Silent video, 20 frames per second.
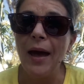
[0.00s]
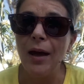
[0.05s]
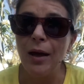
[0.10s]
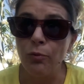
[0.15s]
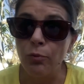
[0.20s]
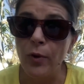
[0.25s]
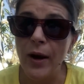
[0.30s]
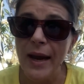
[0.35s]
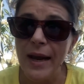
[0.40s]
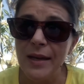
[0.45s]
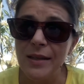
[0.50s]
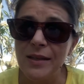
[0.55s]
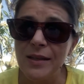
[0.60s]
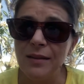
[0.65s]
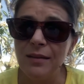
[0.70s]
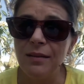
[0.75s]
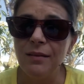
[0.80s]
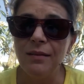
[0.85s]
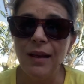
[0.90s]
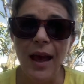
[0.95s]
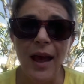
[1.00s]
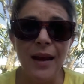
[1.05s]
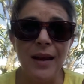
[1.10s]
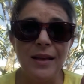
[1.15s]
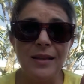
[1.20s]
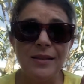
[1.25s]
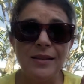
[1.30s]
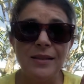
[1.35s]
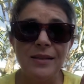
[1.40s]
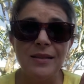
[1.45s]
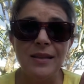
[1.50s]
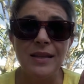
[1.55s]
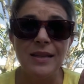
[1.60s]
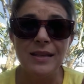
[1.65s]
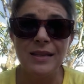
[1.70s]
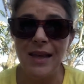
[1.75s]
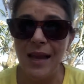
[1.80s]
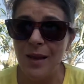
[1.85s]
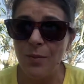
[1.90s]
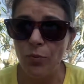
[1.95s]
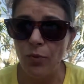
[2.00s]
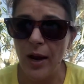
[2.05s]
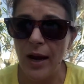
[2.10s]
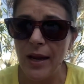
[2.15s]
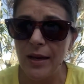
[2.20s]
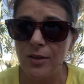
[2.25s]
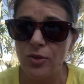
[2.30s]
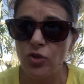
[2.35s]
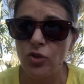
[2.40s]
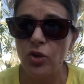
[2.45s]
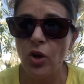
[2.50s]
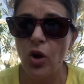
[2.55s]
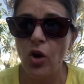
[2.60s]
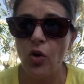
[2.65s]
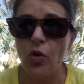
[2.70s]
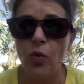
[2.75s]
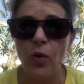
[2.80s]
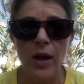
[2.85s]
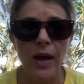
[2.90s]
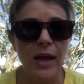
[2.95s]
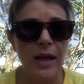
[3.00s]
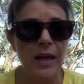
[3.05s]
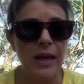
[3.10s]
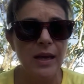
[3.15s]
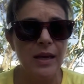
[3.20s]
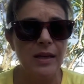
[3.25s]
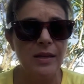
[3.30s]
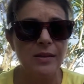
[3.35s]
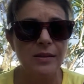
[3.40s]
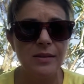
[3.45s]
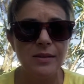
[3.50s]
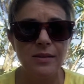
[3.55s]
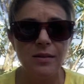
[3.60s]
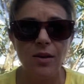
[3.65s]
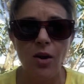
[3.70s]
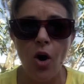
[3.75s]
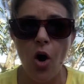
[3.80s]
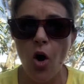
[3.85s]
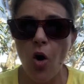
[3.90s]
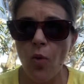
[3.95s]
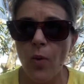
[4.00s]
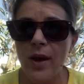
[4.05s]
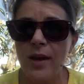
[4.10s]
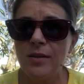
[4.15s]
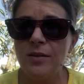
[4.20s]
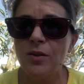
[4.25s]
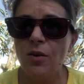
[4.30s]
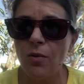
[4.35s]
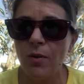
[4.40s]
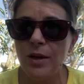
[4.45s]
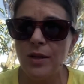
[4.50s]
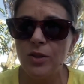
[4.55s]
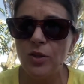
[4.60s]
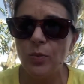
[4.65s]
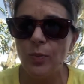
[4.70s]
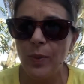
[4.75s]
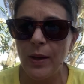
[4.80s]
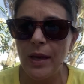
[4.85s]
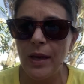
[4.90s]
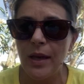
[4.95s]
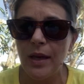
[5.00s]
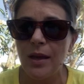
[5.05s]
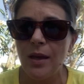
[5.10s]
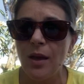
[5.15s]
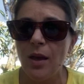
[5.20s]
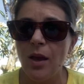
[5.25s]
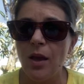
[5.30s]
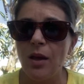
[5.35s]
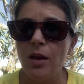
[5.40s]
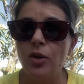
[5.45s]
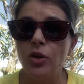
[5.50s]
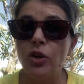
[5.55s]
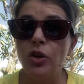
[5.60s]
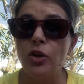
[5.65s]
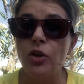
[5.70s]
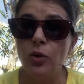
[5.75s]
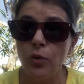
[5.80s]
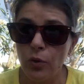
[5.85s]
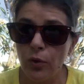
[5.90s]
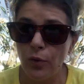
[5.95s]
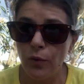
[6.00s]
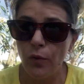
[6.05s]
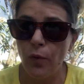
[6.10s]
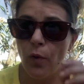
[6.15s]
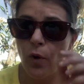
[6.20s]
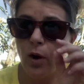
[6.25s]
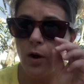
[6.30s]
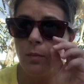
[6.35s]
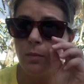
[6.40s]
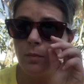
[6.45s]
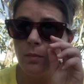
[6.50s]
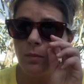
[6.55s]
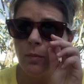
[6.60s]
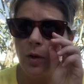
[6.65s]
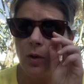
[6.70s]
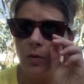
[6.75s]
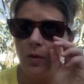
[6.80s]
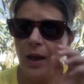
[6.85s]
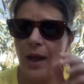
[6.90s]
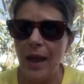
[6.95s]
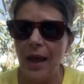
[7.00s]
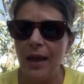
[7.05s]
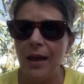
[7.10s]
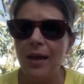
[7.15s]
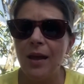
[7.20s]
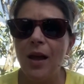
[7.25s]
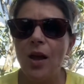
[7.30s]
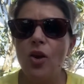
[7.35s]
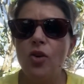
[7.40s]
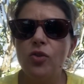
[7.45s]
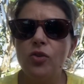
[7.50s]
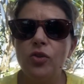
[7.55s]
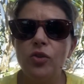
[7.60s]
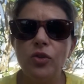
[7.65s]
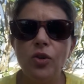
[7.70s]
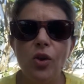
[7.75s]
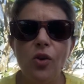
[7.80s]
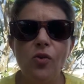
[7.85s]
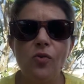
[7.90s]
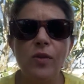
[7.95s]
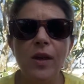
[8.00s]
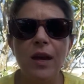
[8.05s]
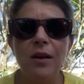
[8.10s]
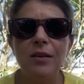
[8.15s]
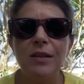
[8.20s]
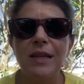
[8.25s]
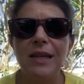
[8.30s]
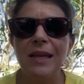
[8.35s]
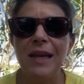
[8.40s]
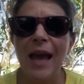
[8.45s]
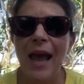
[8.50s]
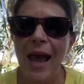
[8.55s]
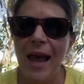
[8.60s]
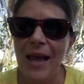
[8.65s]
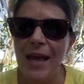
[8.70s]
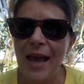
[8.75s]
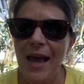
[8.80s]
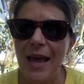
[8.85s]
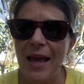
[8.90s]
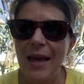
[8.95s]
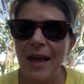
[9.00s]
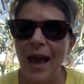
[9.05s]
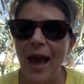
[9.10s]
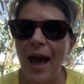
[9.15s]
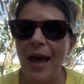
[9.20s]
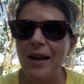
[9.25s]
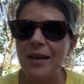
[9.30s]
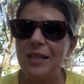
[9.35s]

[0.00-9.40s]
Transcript: rate, and it's the same rate. So it is always going to be uniform, okay? So they are decaying at a